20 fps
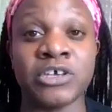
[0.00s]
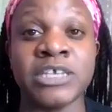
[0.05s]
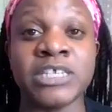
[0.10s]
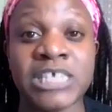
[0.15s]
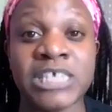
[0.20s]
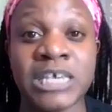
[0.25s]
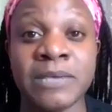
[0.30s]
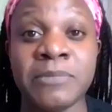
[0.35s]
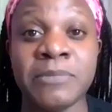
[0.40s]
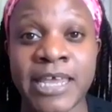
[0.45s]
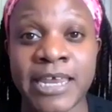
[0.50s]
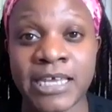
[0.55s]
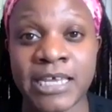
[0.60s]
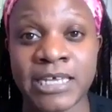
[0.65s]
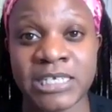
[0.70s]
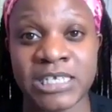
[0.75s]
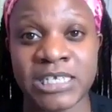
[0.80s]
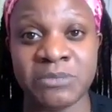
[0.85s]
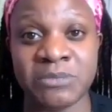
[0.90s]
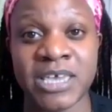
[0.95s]

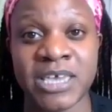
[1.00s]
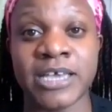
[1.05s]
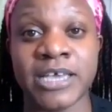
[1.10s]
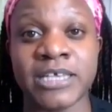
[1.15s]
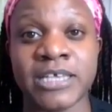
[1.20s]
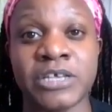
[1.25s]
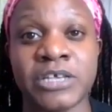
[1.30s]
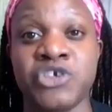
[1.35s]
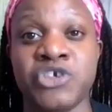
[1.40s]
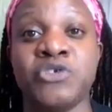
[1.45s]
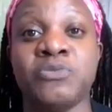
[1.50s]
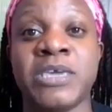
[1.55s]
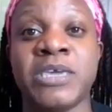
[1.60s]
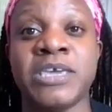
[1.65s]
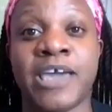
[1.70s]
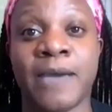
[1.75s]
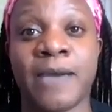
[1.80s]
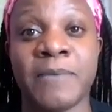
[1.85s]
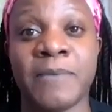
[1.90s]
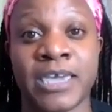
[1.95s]
intimidating to me as a
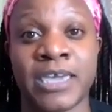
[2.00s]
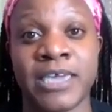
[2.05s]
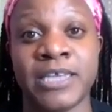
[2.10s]
newbie coming